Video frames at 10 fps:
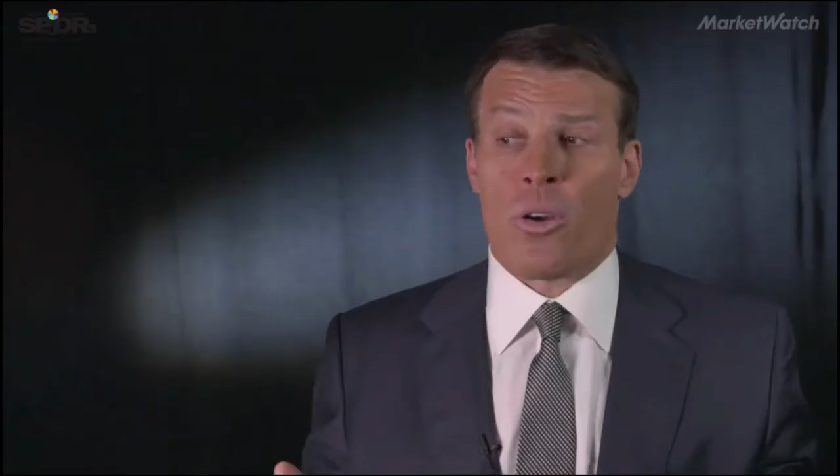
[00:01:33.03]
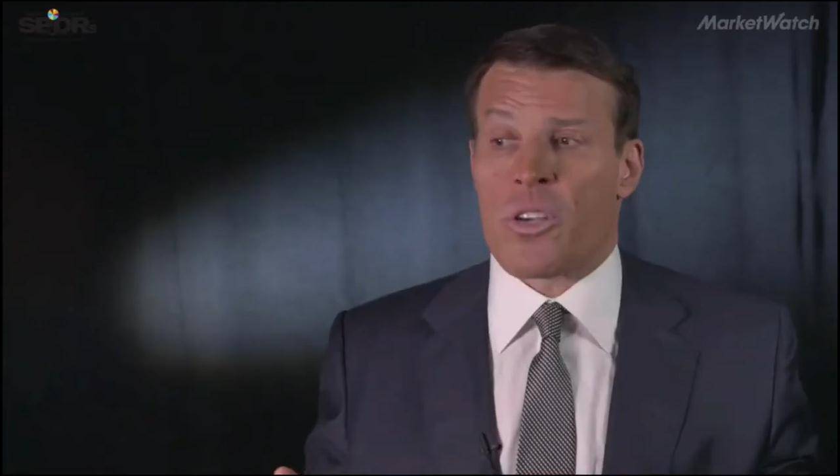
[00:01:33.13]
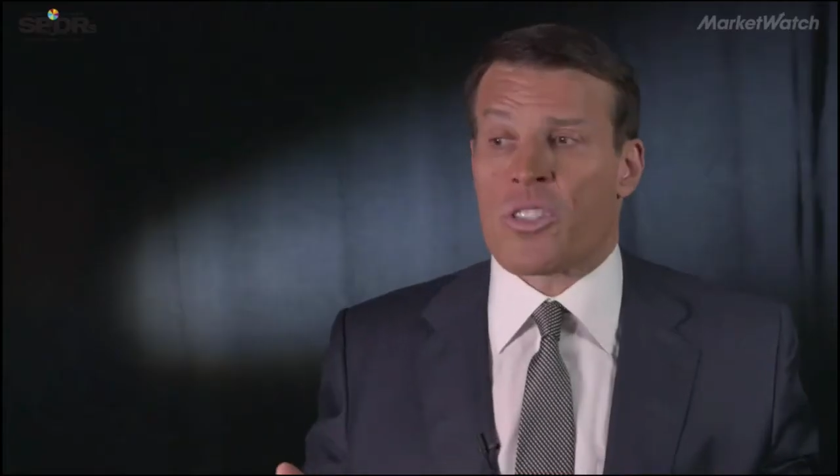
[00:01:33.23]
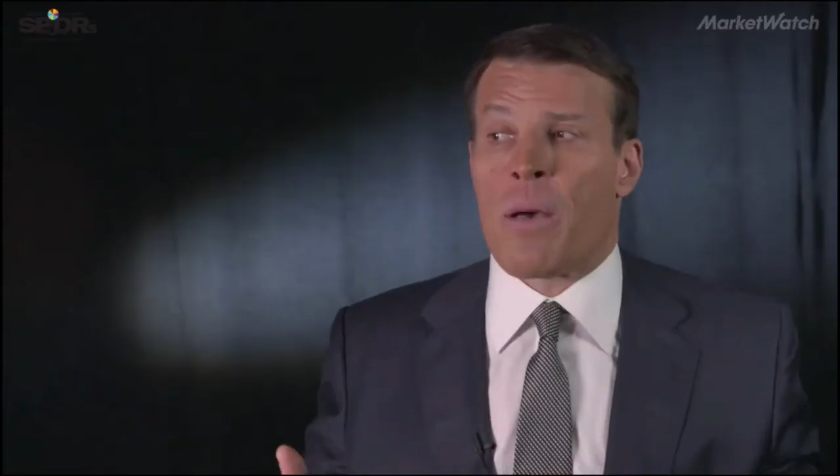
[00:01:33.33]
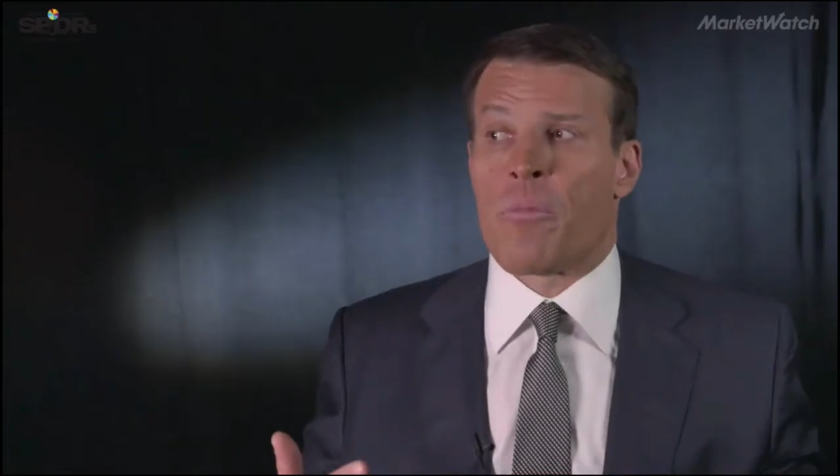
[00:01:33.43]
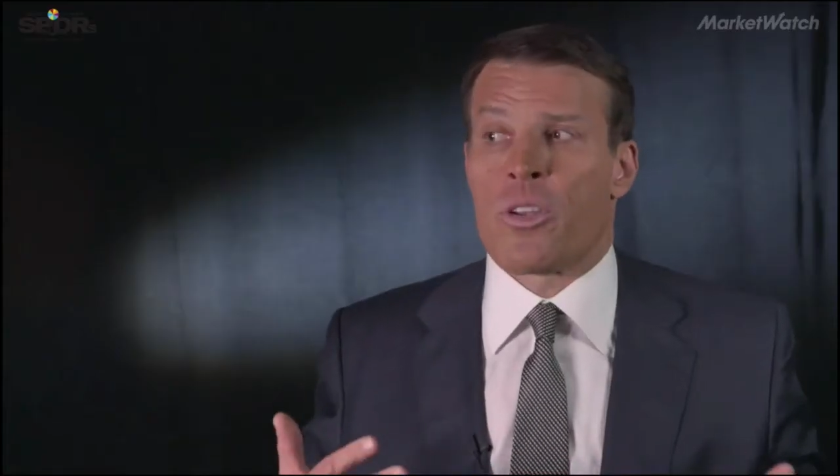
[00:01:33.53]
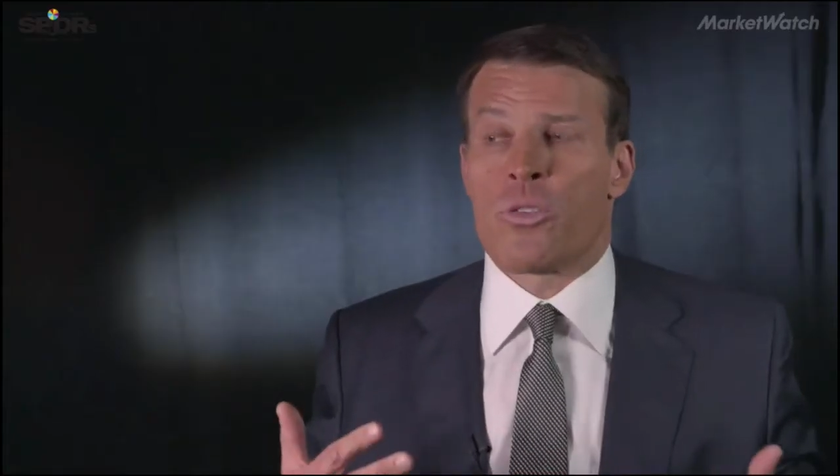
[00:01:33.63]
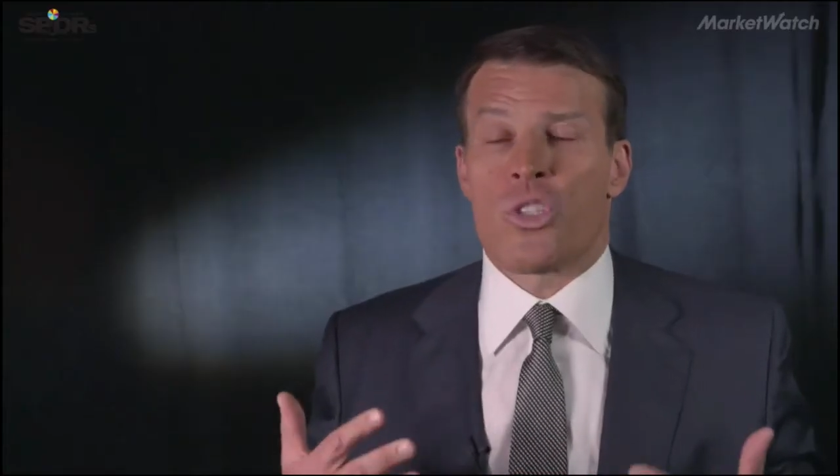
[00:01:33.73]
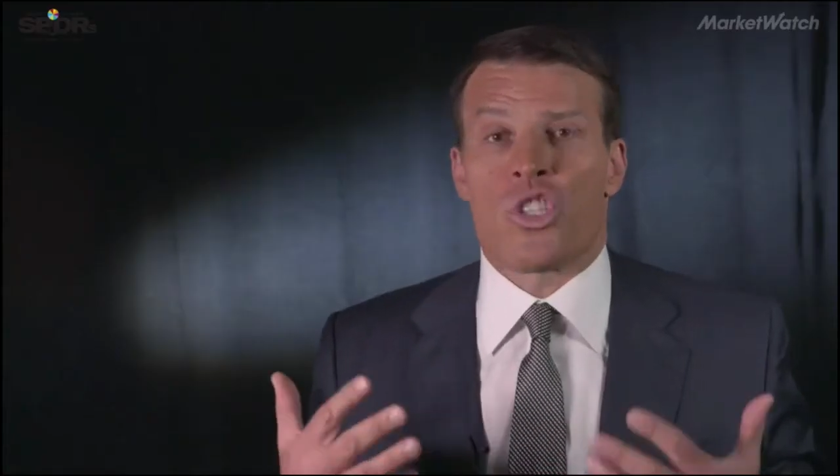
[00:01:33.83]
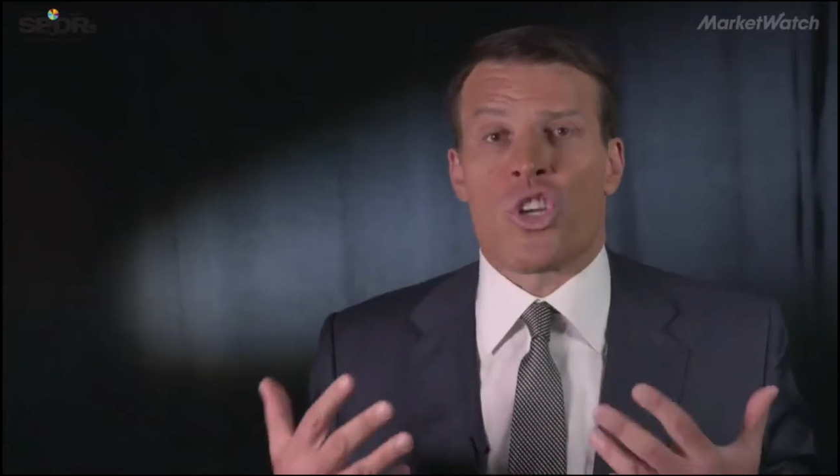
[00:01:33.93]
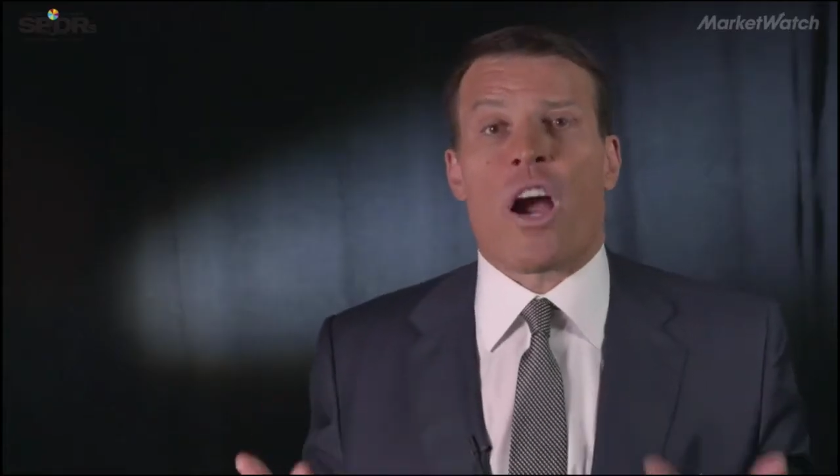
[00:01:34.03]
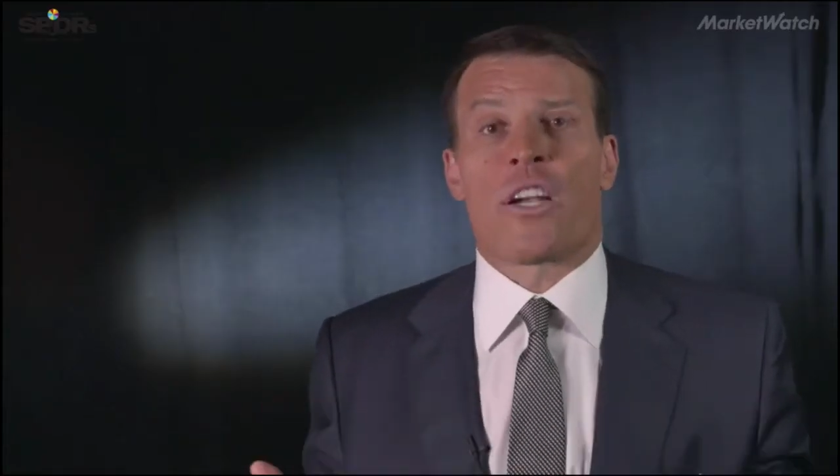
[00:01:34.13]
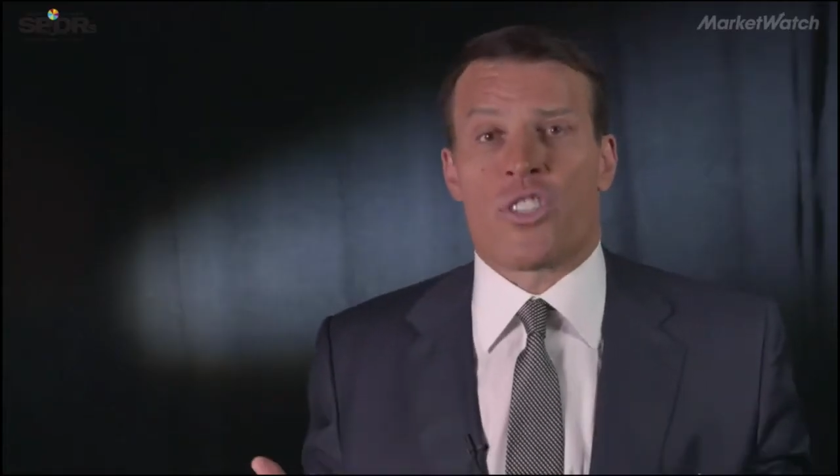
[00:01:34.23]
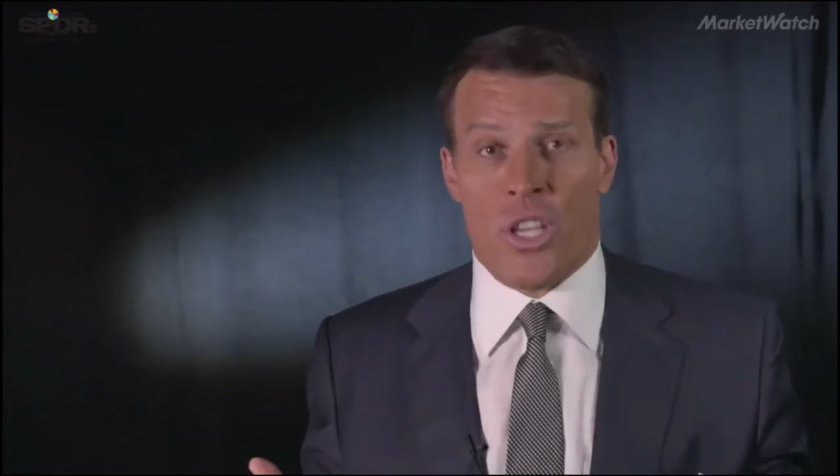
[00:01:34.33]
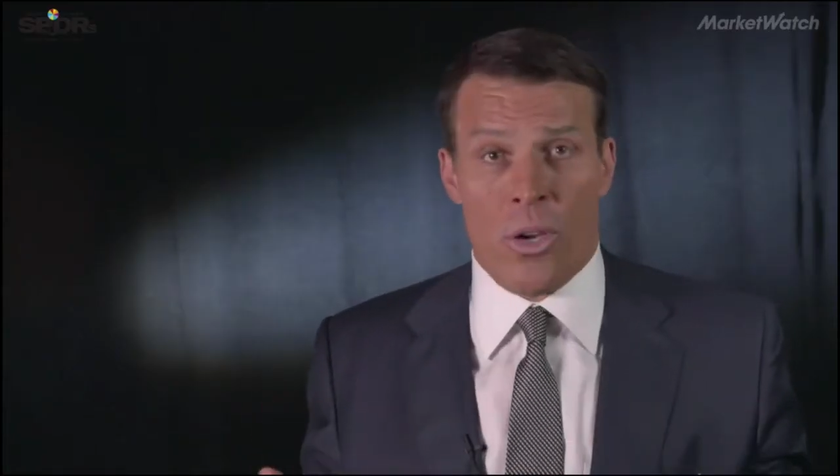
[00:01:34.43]
or someone who's
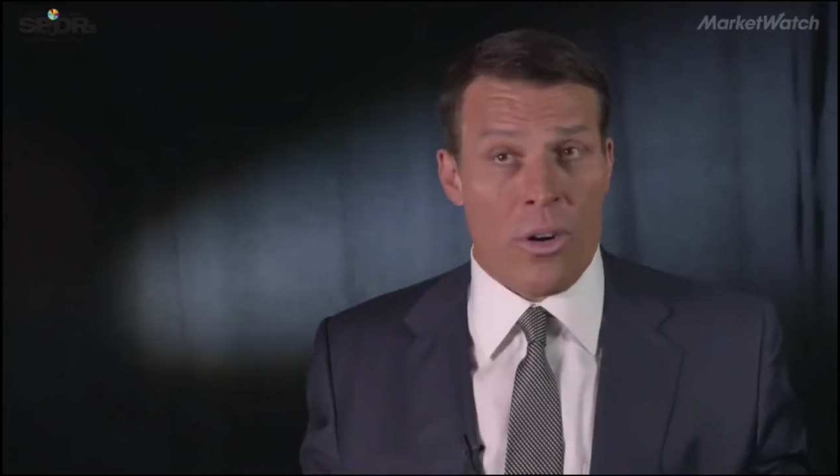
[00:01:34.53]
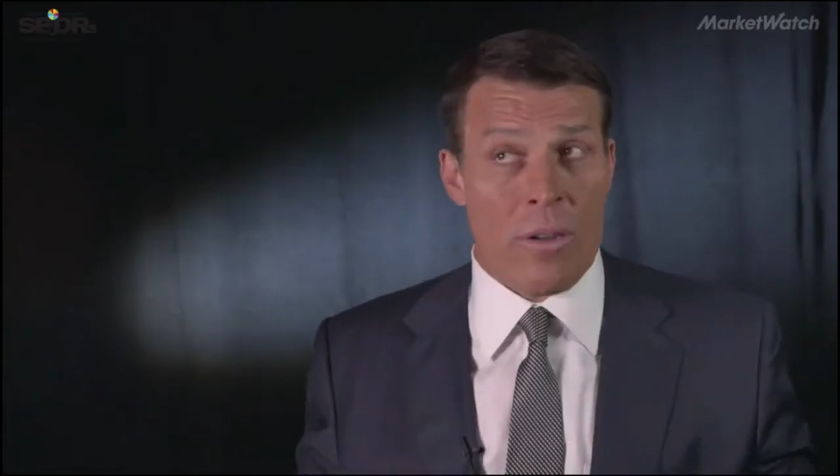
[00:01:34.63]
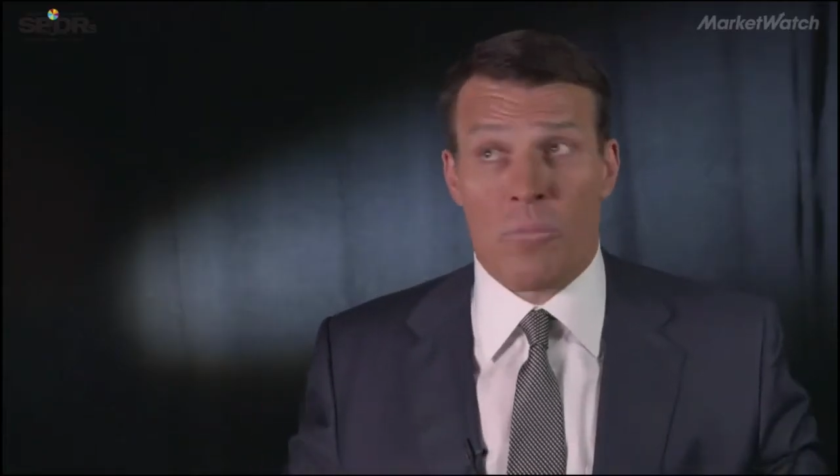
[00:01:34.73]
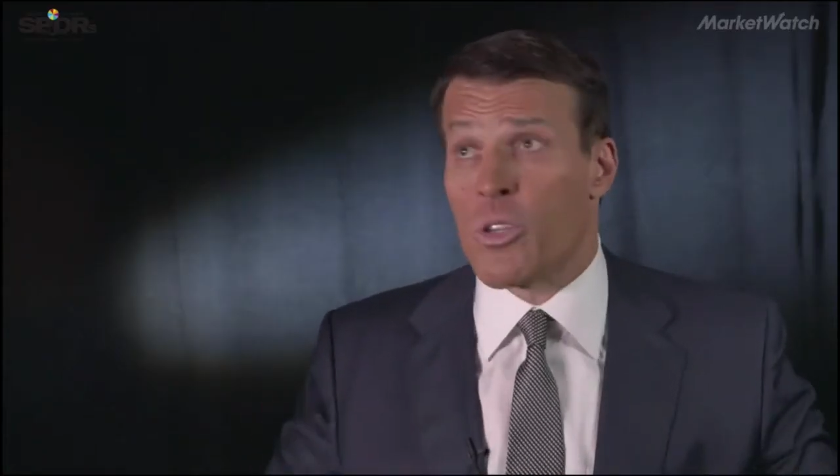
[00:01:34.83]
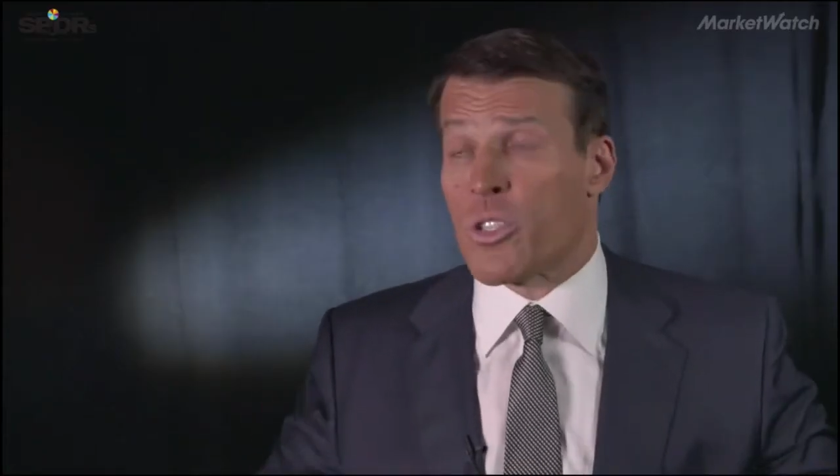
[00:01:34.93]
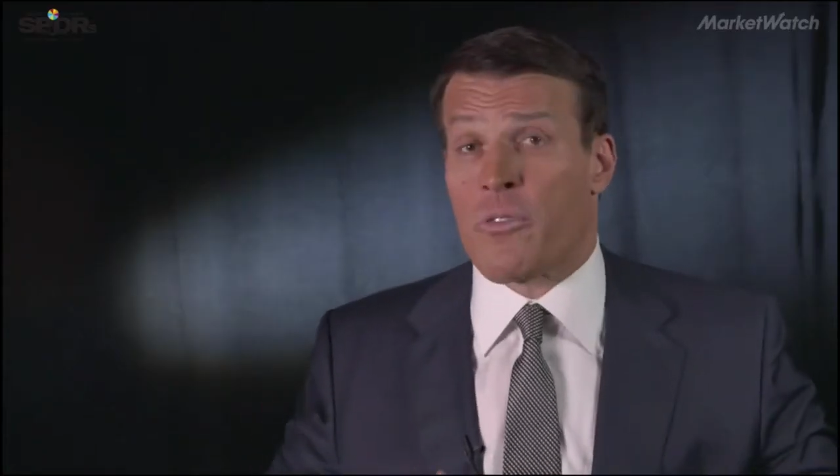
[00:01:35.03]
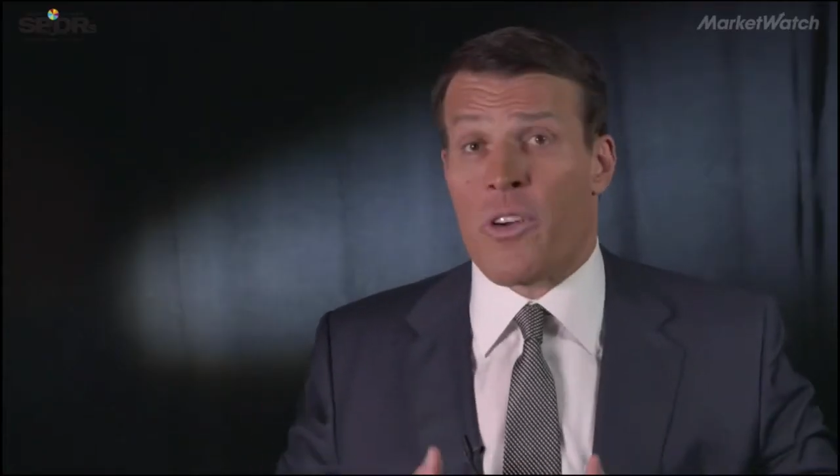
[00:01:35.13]
charging you or a mutual